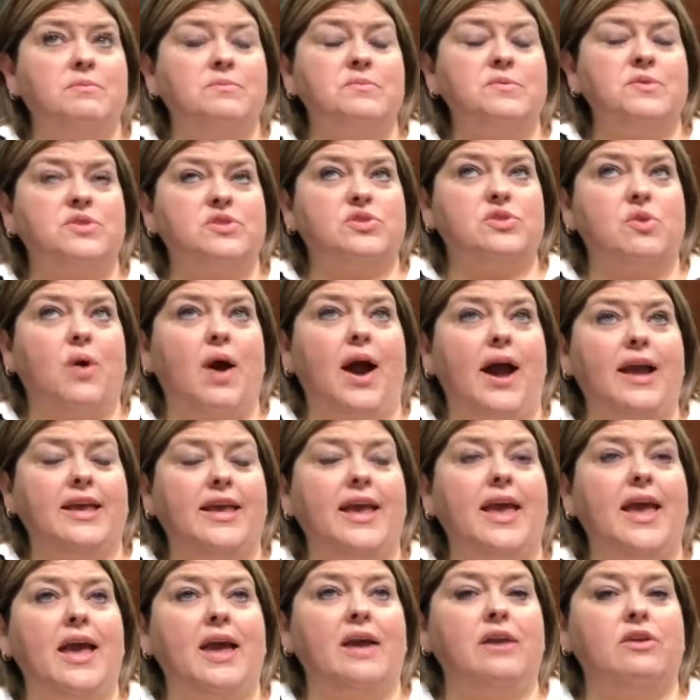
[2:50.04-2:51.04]
So I
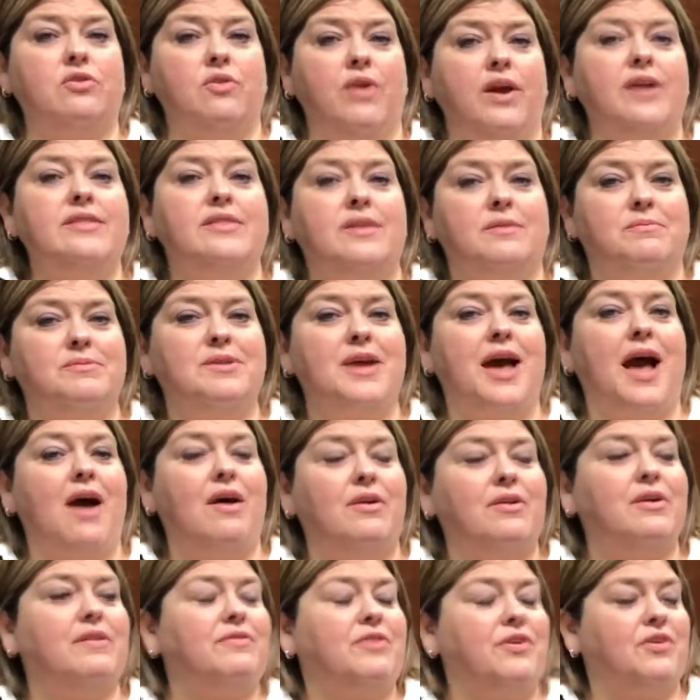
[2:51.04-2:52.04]
can't grade them
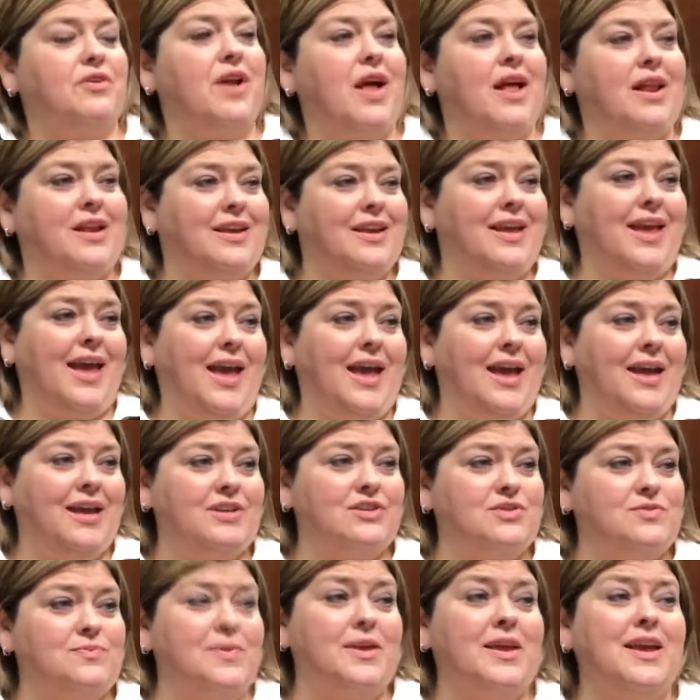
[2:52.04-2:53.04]
down if they're not
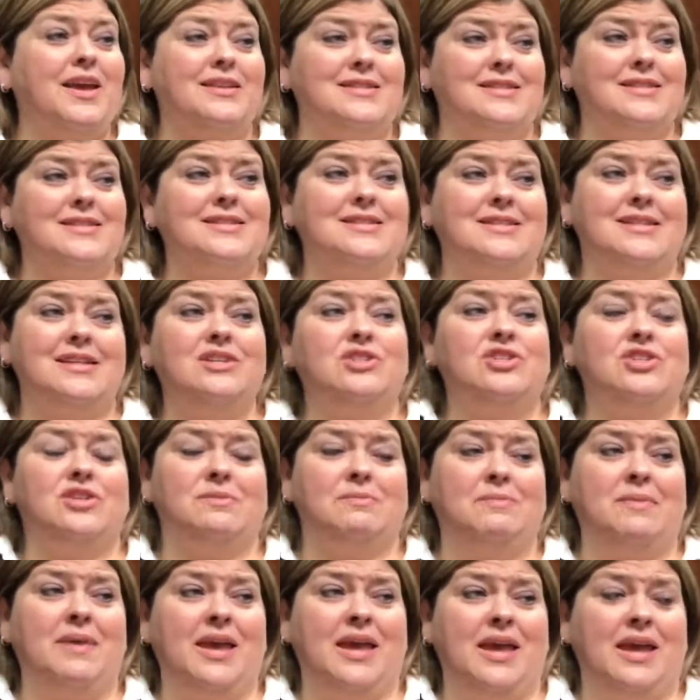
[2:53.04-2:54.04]
engaged, because it's
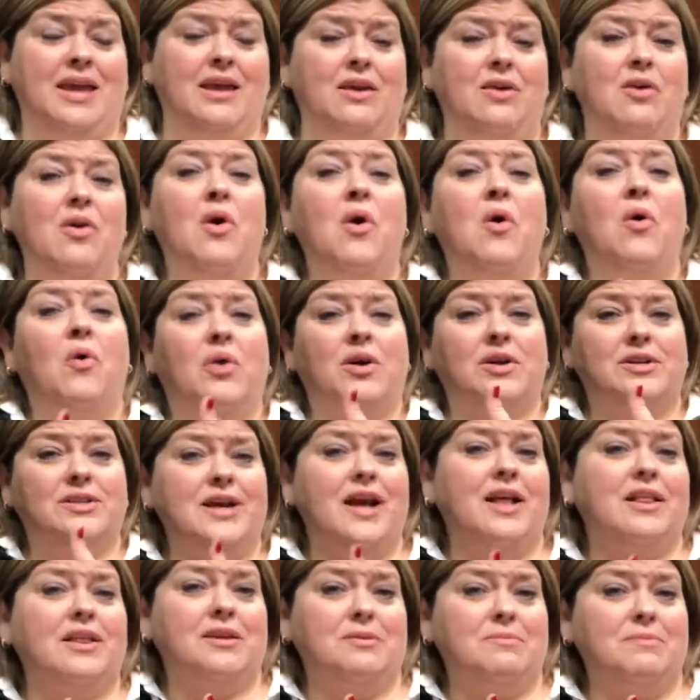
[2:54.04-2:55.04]
teaching me or
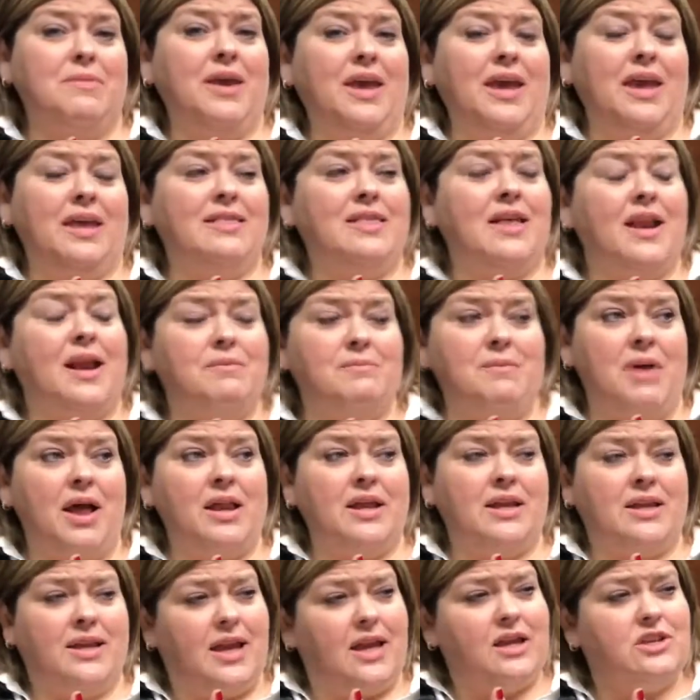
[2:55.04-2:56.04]
telling me that I'm not
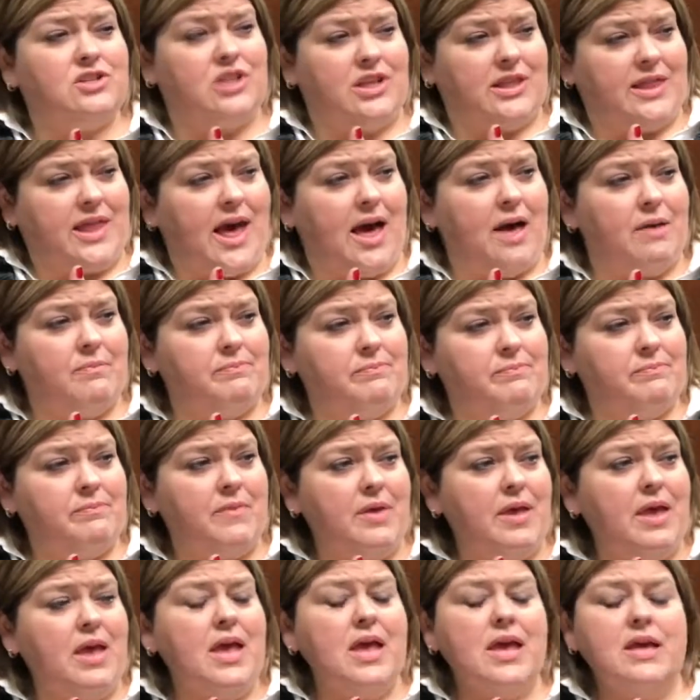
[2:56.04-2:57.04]
engaging them.
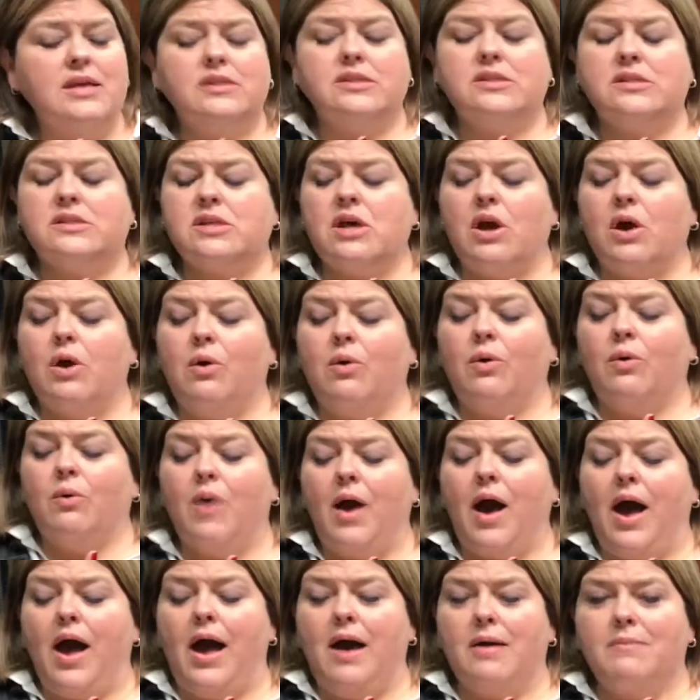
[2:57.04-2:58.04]
So
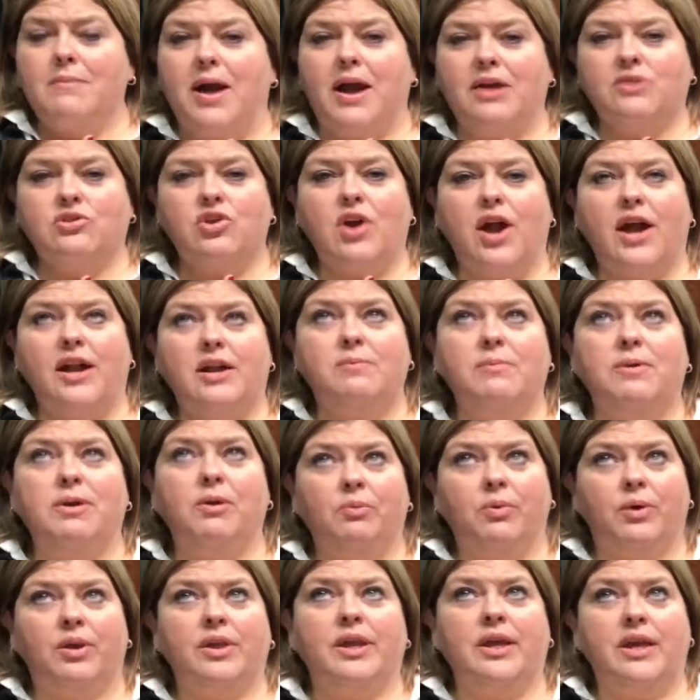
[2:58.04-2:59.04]
I try to be
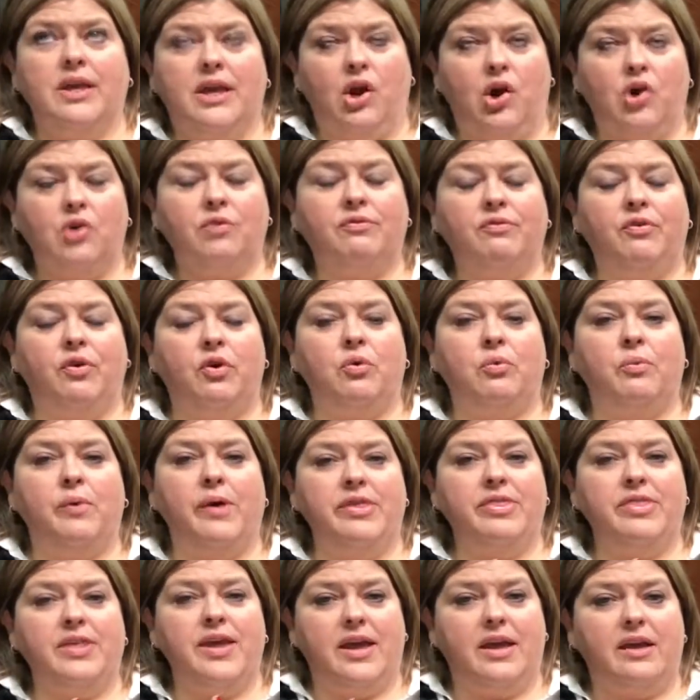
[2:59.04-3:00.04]
really careful
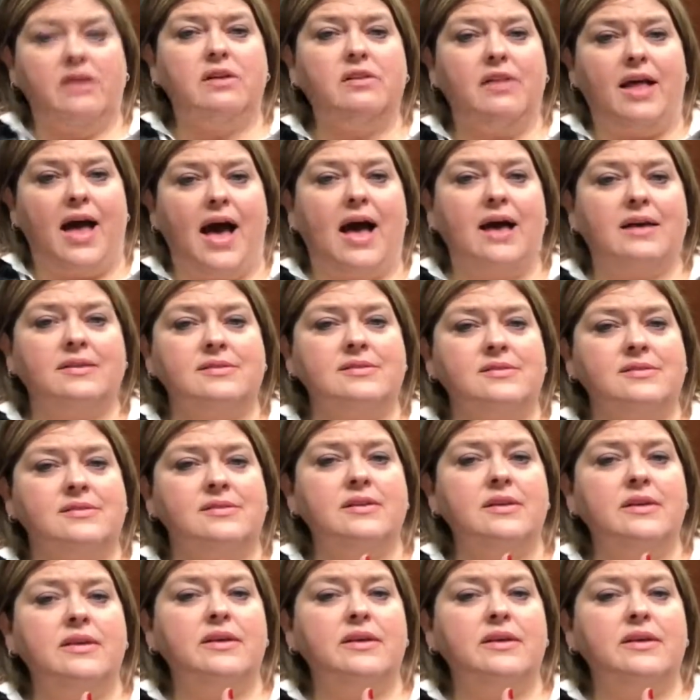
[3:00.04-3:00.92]
with in-class